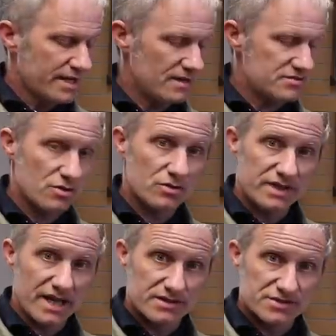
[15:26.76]
Now, I've still got
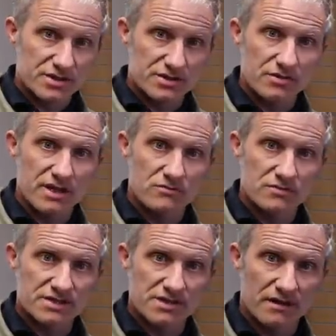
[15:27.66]
the ends to do. They're all
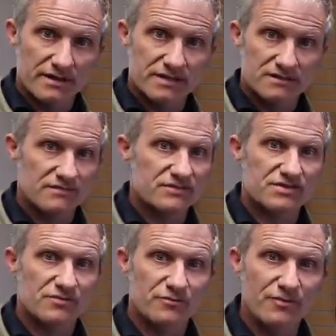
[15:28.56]
designed and I've
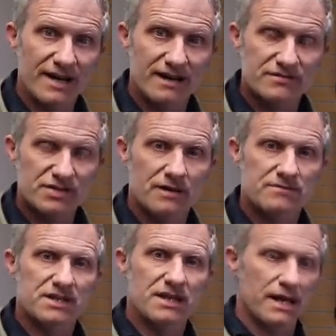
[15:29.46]
just sort of run out of time
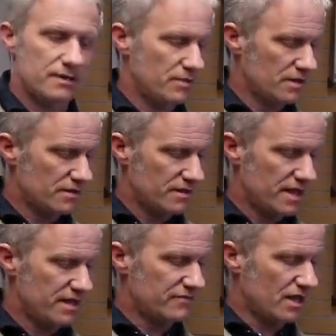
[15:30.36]
today, but
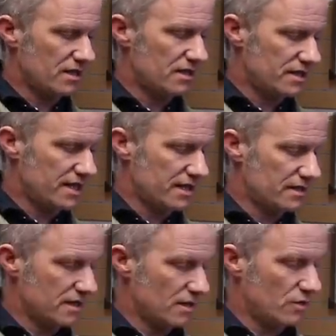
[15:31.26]
they're
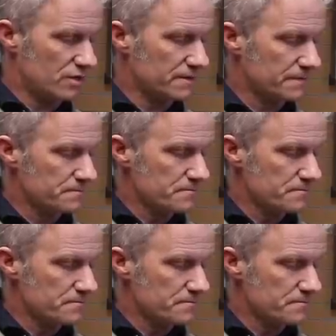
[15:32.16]
going to go on.